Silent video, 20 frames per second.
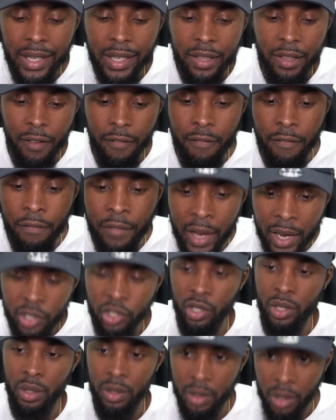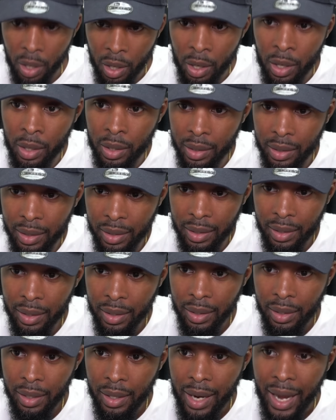the vision, dog.
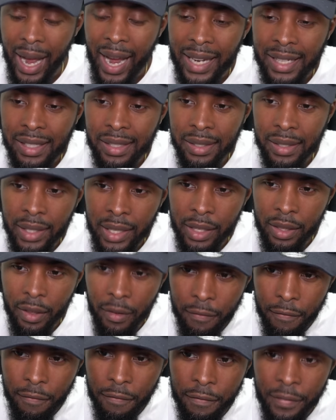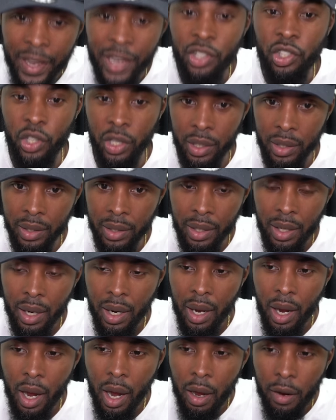I see the vision
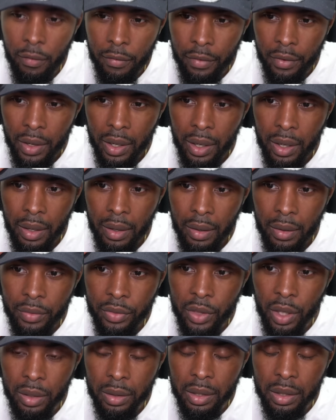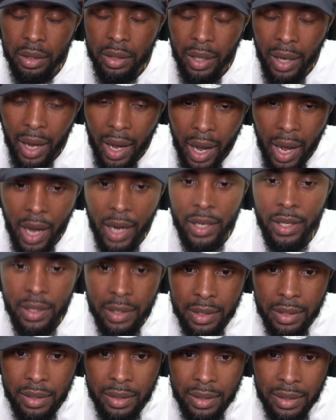of the, the
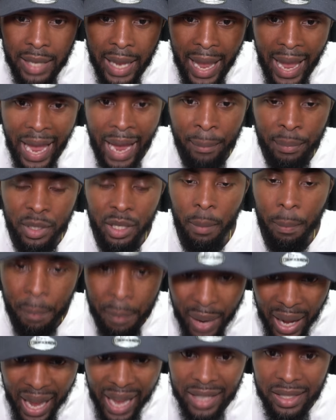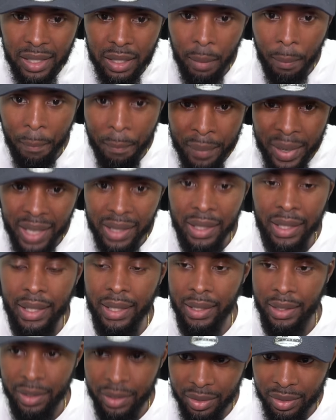untapped
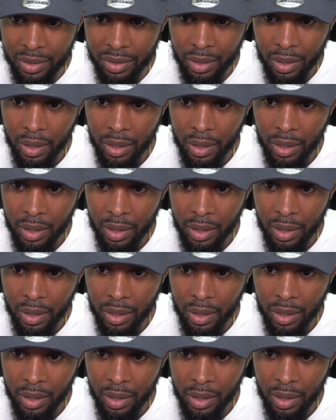possibilities,